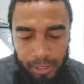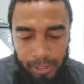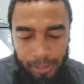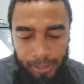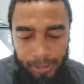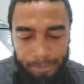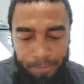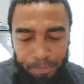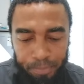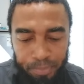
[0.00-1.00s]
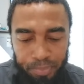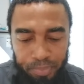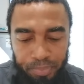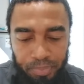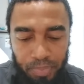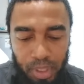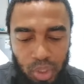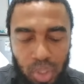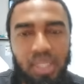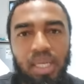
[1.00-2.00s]
Um,
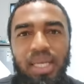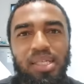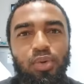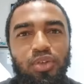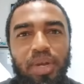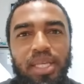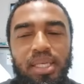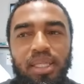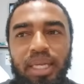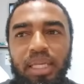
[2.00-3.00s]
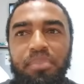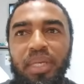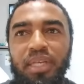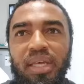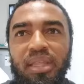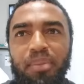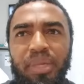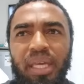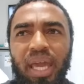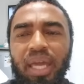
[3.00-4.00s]
John Steenhuisen was raising that he believes that the
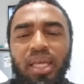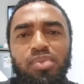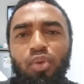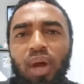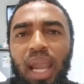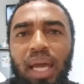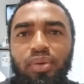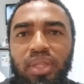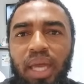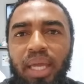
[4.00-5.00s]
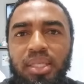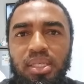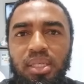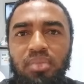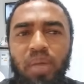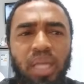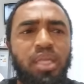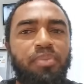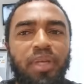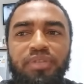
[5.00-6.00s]
PA is more aligned with the ANC and
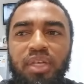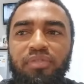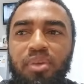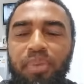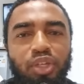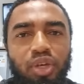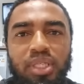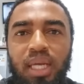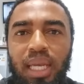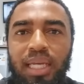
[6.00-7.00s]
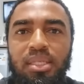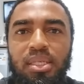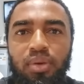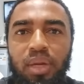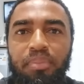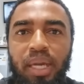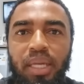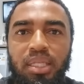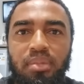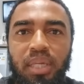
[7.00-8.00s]
he believes that if the Patriotic Alliance run by
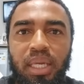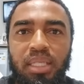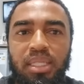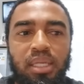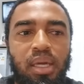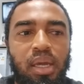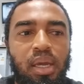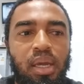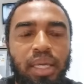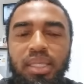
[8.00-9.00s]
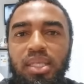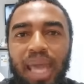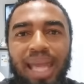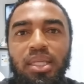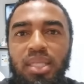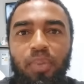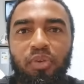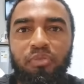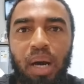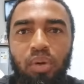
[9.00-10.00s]
Gayton McKenzie gets any type
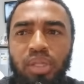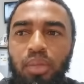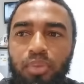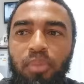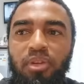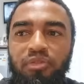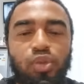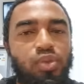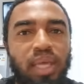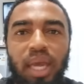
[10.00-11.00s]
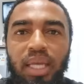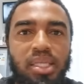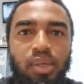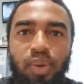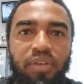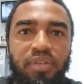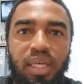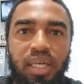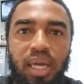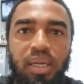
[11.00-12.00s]
of power, they'll probably vote with the ANC wherever
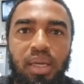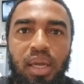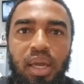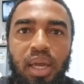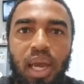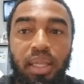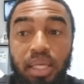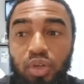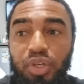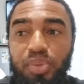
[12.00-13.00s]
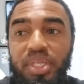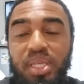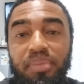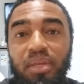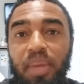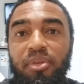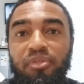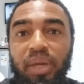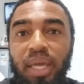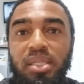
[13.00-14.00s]
they can. And that's going to be something maybe
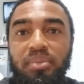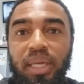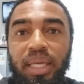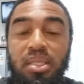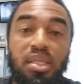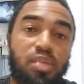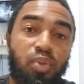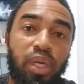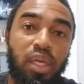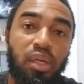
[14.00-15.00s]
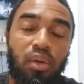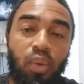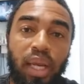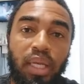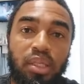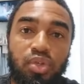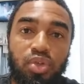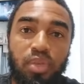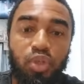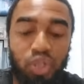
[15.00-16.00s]
for Gayton McKenzie this morning when I listen
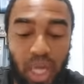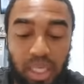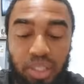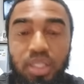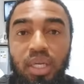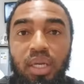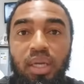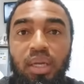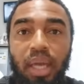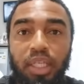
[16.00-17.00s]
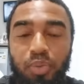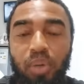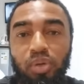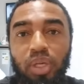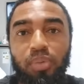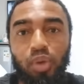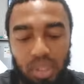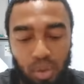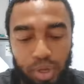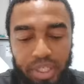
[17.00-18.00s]
to him to challenge. And it's probably going to be one
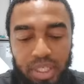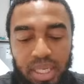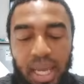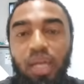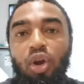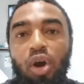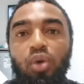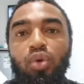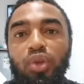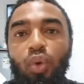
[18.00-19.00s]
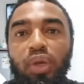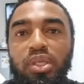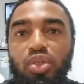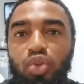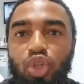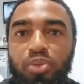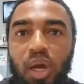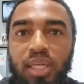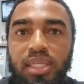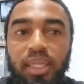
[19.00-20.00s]
of the questions that Alec Hogg or the audience is going to be
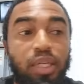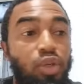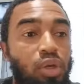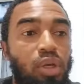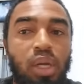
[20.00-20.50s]
asking that, look,